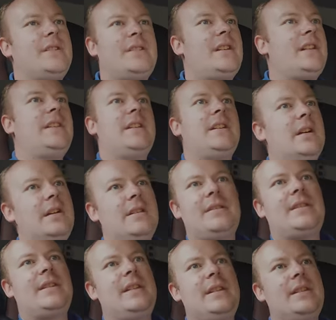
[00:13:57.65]
as I said, you
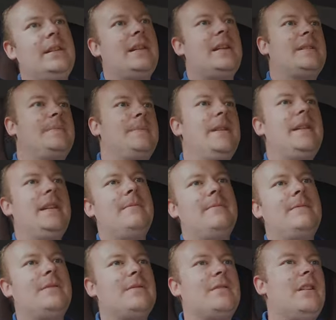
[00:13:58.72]
can't see till last
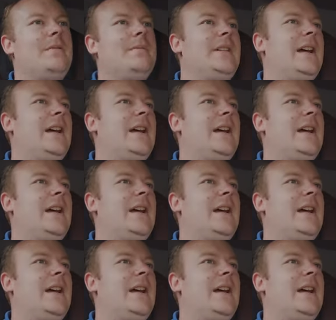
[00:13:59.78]
minute.com.